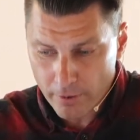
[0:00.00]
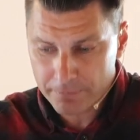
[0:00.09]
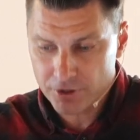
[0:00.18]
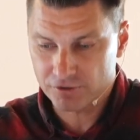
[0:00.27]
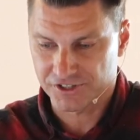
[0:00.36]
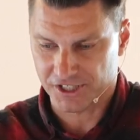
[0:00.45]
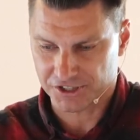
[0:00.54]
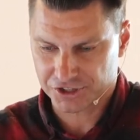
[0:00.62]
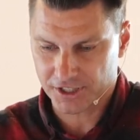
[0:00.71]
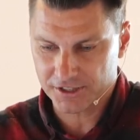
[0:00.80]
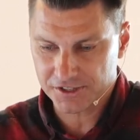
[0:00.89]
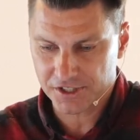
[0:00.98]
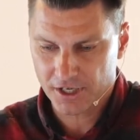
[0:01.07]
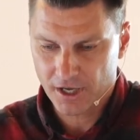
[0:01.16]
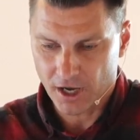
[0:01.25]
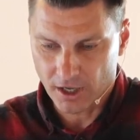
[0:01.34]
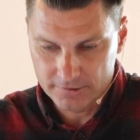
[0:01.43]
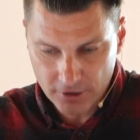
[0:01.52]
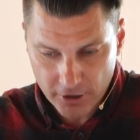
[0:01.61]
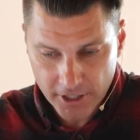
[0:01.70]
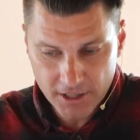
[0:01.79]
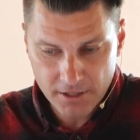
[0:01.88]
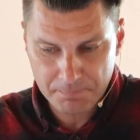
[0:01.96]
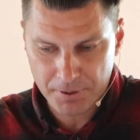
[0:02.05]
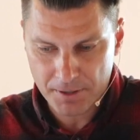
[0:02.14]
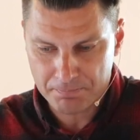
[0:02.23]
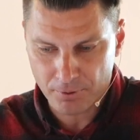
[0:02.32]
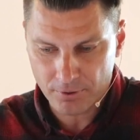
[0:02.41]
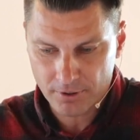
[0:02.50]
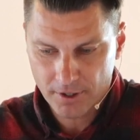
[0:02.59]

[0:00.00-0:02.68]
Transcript: musicians alerting the people